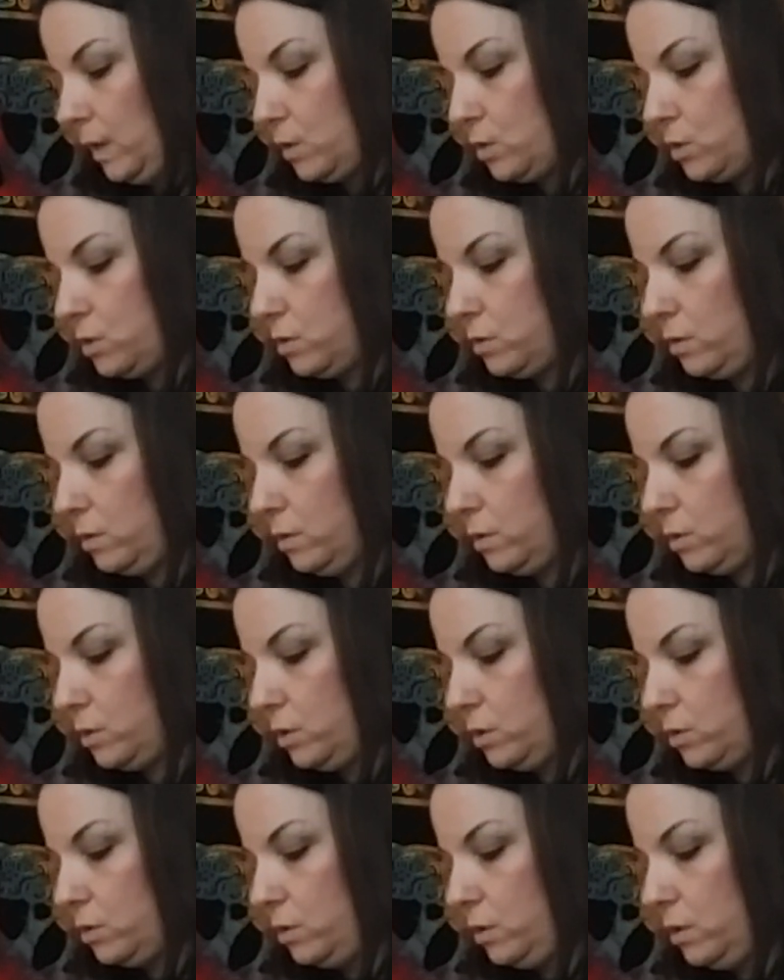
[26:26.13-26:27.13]
shark,
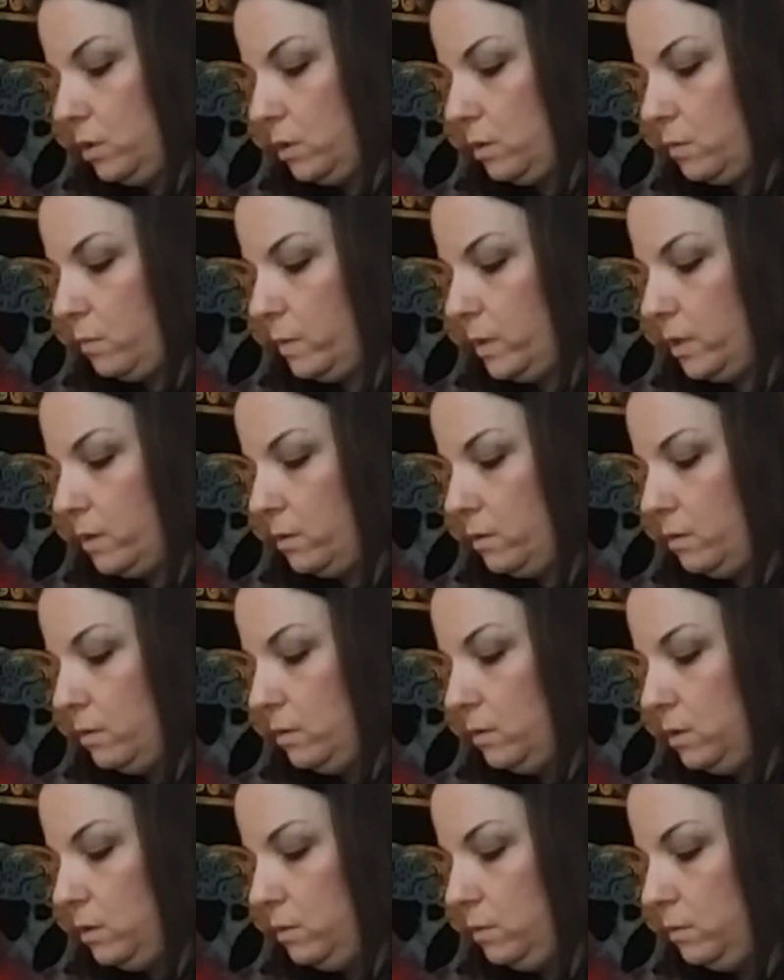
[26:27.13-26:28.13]
shark, shark, where
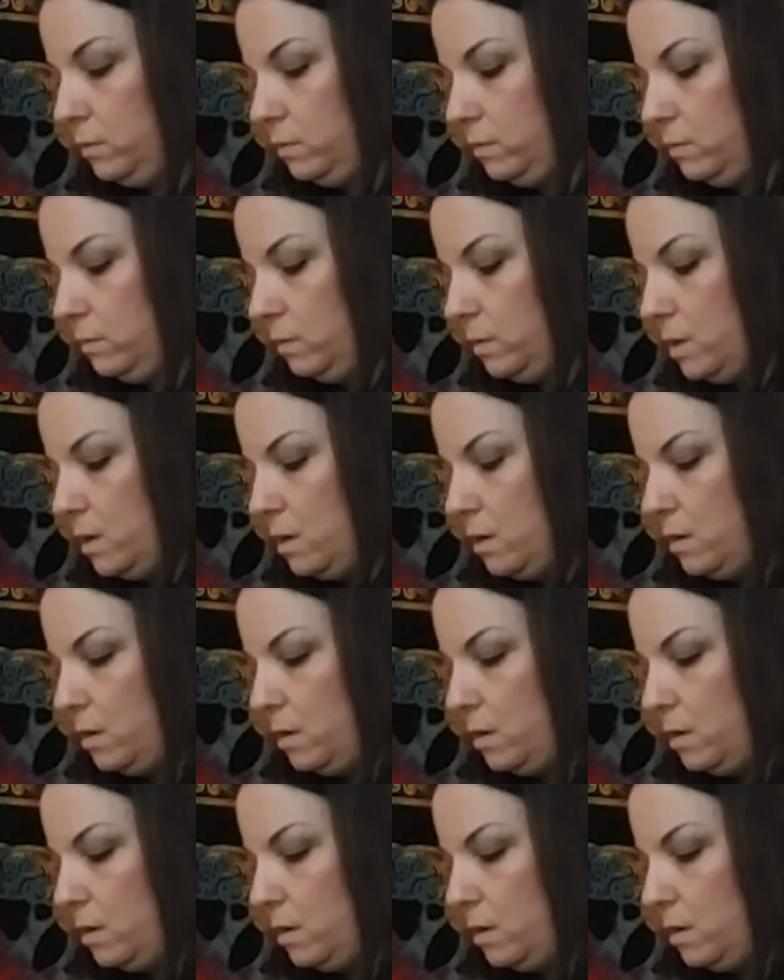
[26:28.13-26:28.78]
are you?